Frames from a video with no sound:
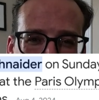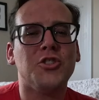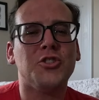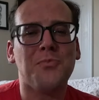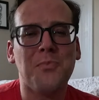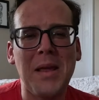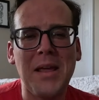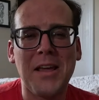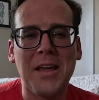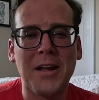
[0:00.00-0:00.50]

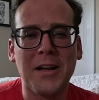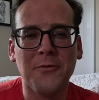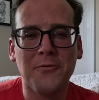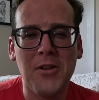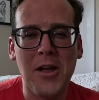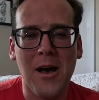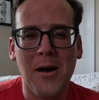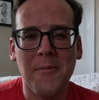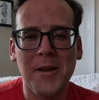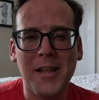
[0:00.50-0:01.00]
Speaking of
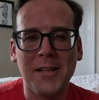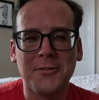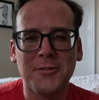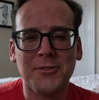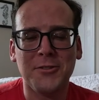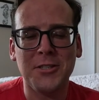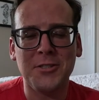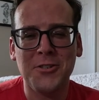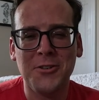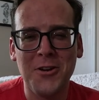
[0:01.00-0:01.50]

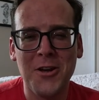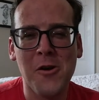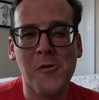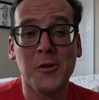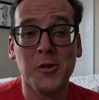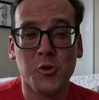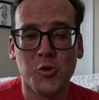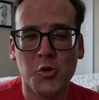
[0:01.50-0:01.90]
dominance, did you know in